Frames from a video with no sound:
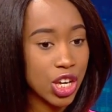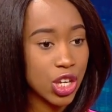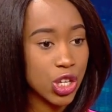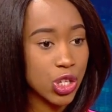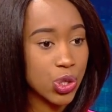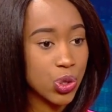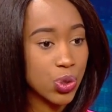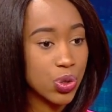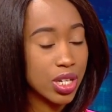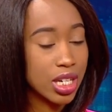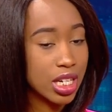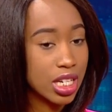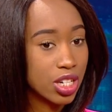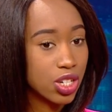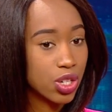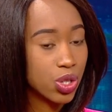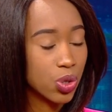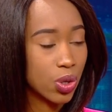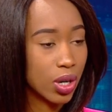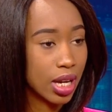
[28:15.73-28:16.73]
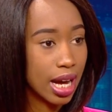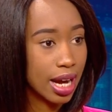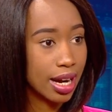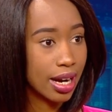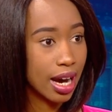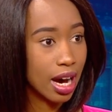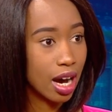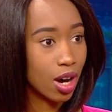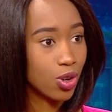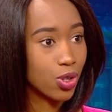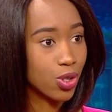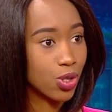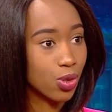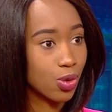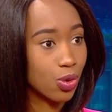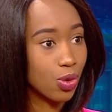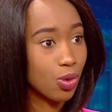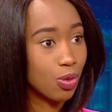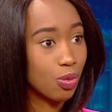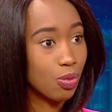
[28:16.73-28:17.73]
you need to learn how
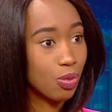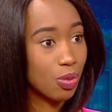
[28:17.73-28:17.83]
to